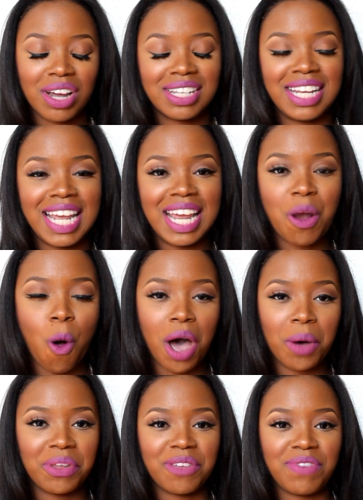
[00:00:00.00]
to get
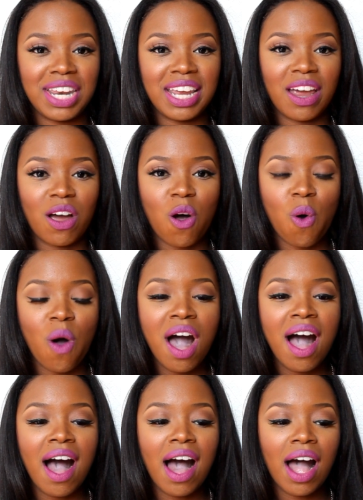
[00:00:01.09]
on with the video,
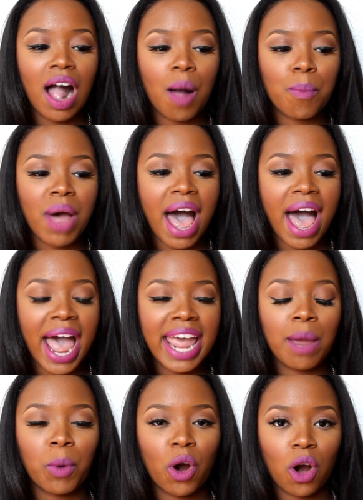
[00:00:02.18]
I
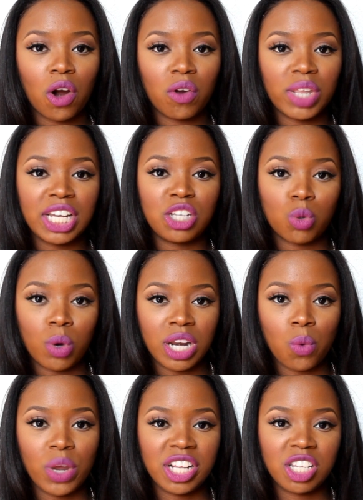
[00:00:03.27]
am currently
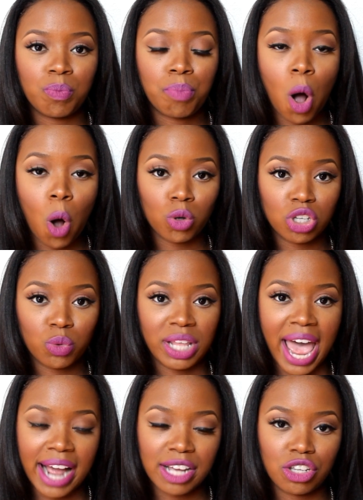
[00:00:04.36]
20 weeks post
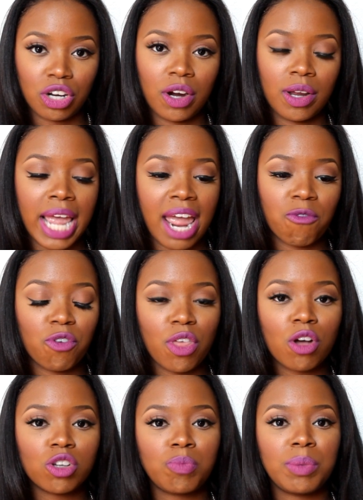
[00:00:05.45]
relaxer, and for
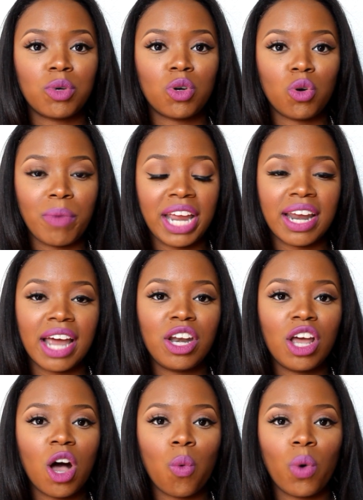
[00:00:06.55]
those people who may not
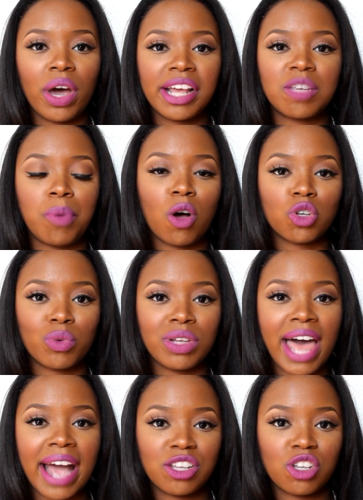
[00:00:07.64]
know what does post
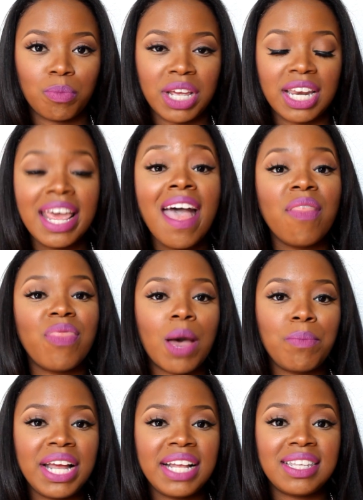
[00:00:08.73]
relaxer mean,
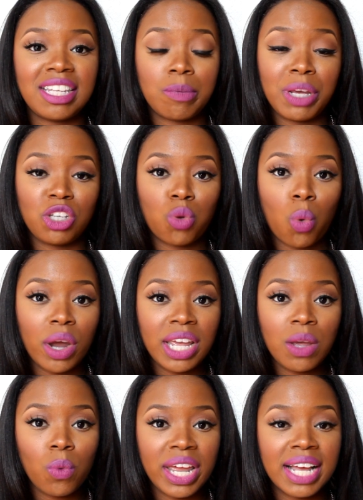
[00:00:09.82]
that means it's been
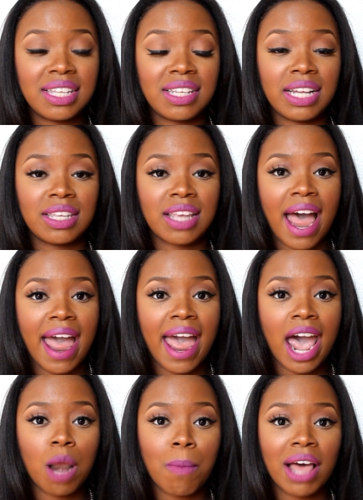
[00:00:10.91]
20 weeks since I
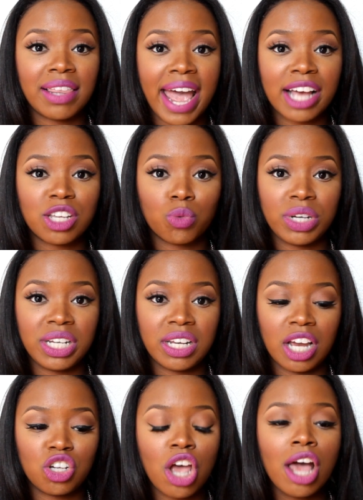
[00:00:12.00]
had my last
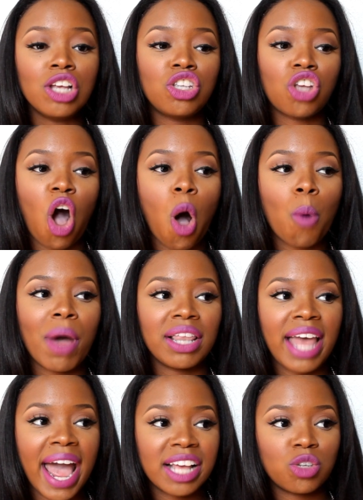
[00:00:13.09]
retouch. So my
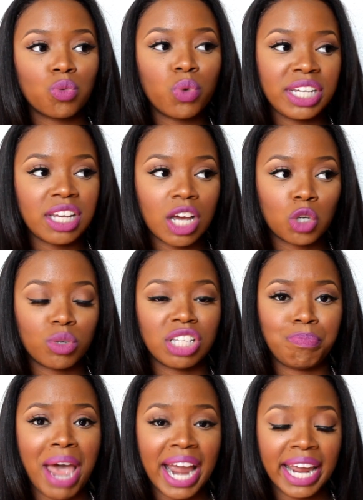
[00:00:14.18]
last retouch was
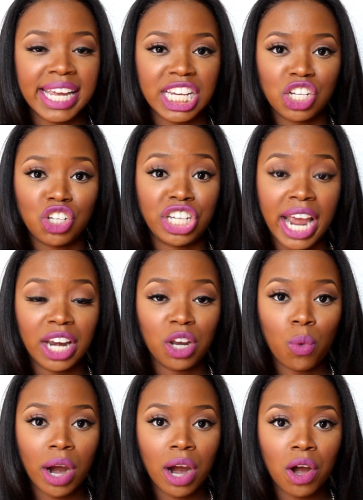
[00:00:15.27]
back in
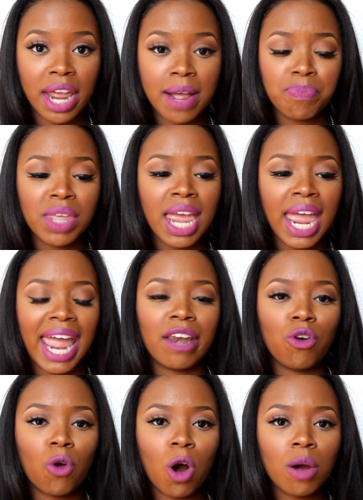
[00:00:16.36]
January,
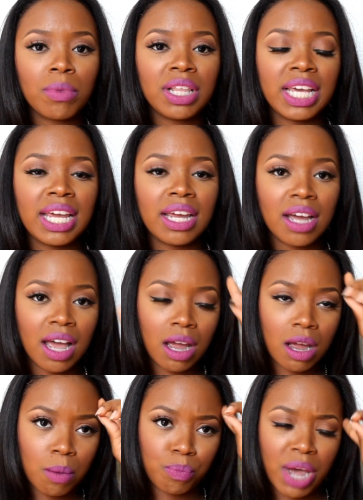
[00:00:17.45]
and normally
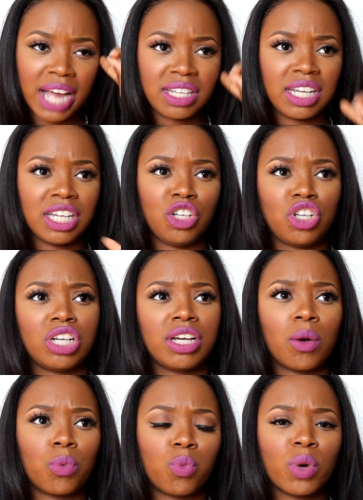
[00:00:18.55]
I tend
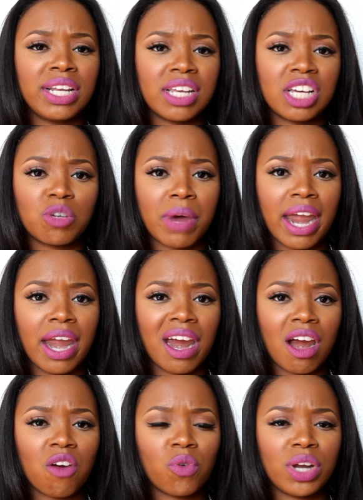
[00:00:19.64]
to retouch my
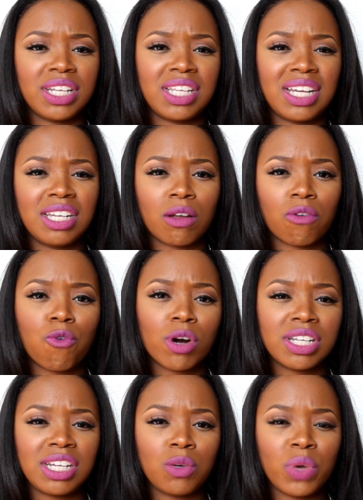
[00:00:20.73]
hair every 10 to
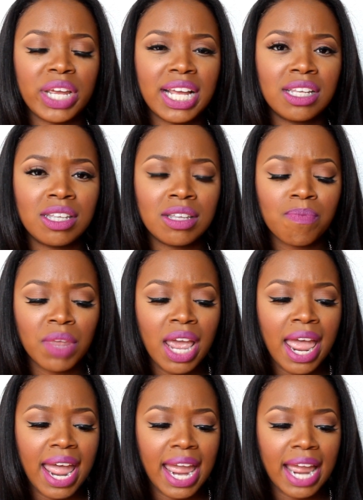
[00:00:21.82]
14 weeks,
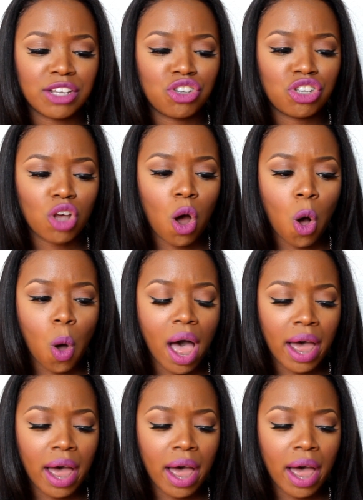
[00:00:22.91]
and so